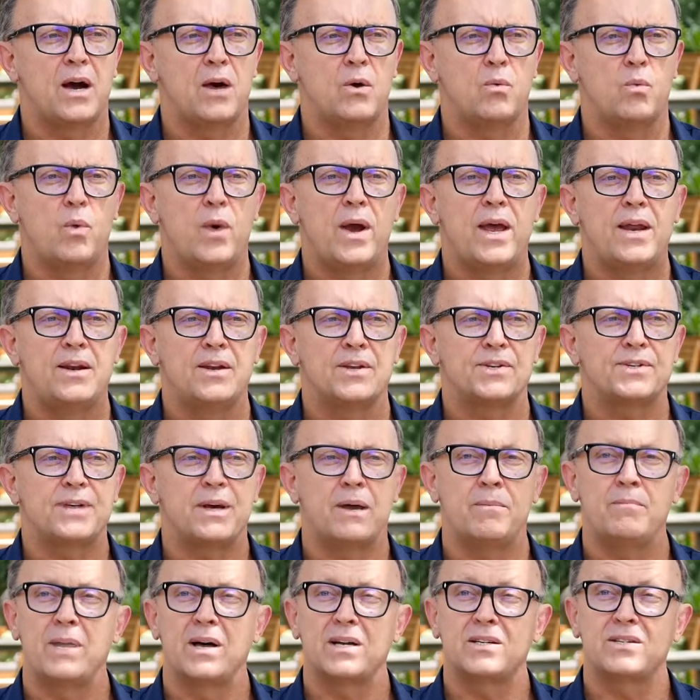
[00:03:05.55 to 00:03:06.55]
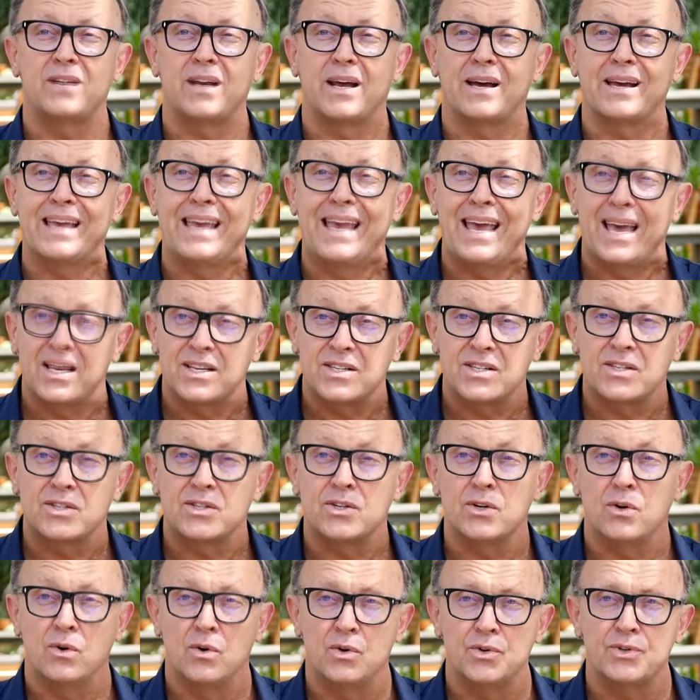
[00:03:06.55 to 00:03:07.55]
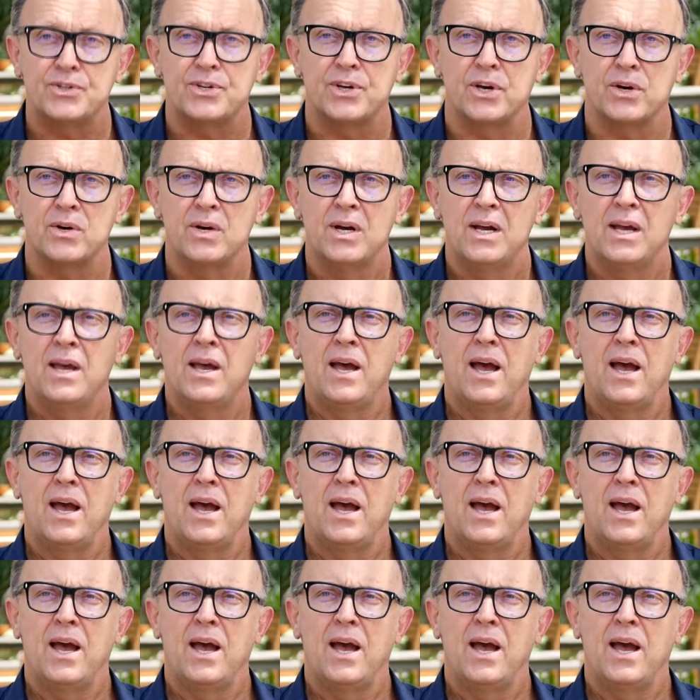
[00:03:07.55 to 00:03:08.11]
awareness amongst our guests also,